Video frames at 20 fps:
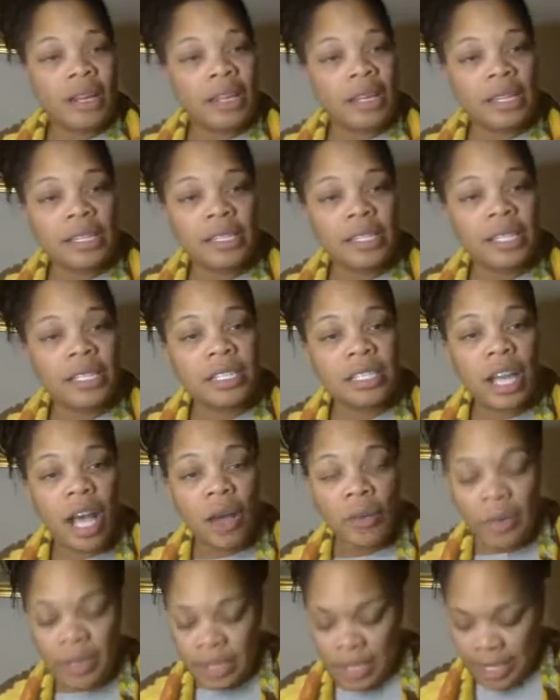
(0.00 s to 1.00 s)
Let's
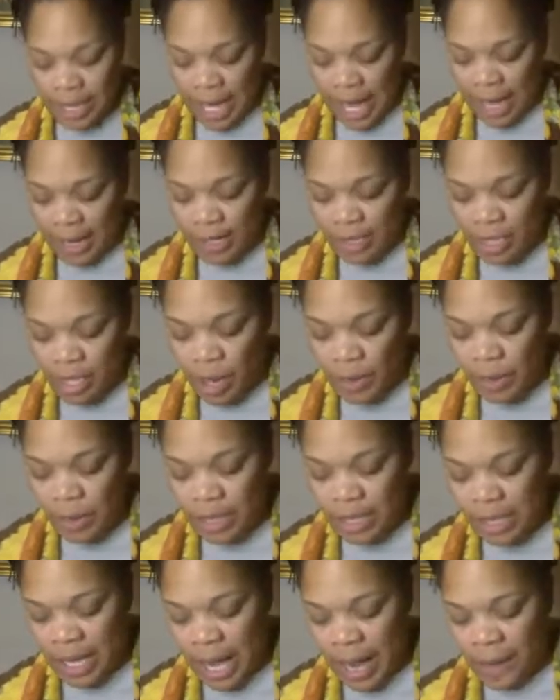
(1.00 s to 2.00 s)
go to that. Let's go
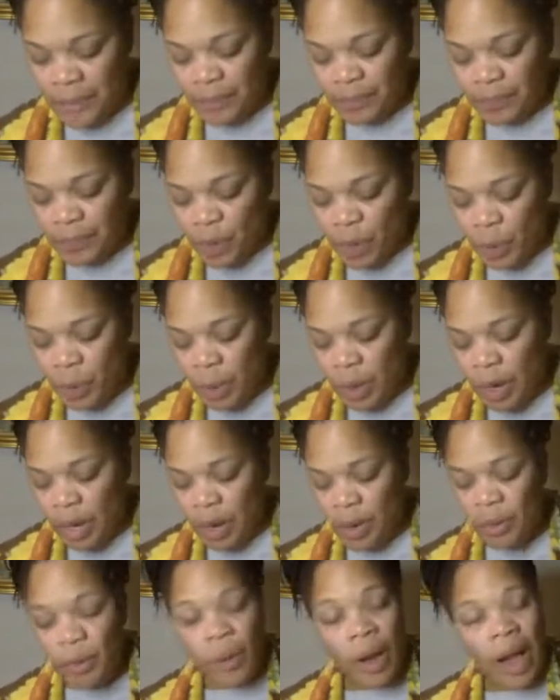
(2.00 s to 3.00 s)
to that.
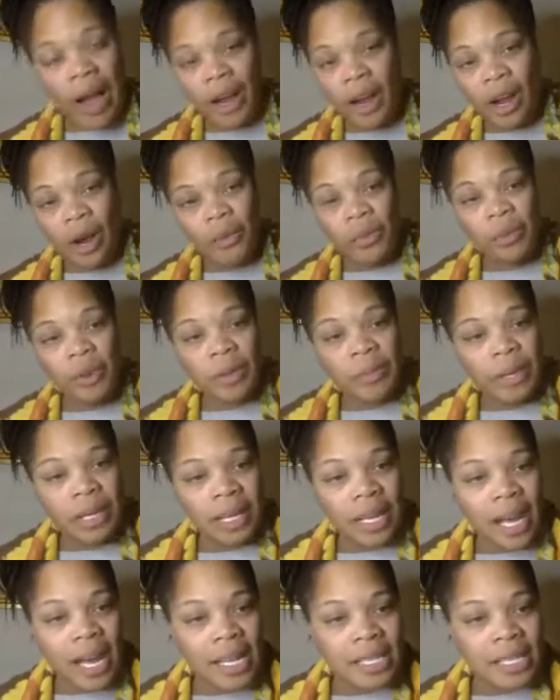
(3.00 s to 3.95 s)
Why are women